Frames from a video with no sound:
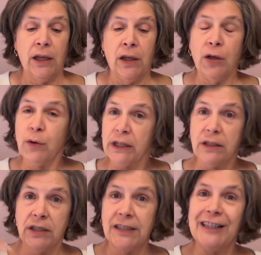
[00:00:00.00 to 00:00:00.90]
you can
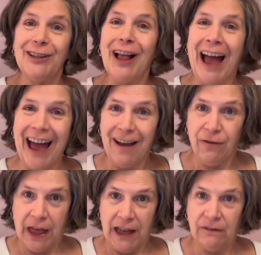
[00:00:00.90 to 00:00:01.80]
still have
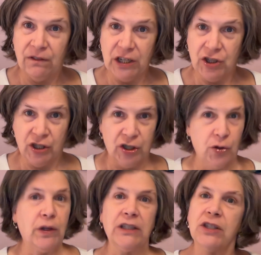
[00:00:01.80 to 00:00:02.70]
that vision.
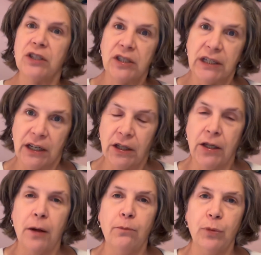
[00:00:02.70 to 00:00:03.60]
You can
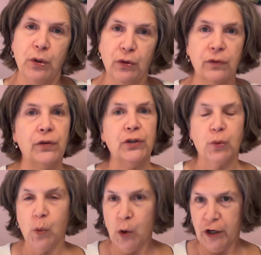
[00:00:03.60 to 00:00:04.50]
still move
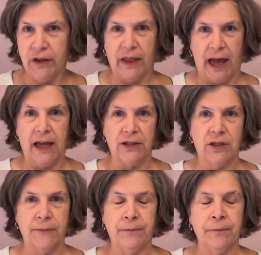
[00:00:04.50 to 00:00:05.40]
toward that.
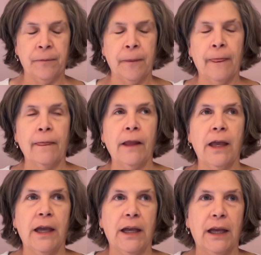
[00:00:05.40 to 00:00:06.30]

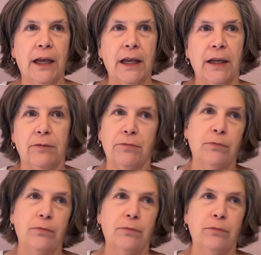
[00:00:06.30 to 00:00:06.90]
It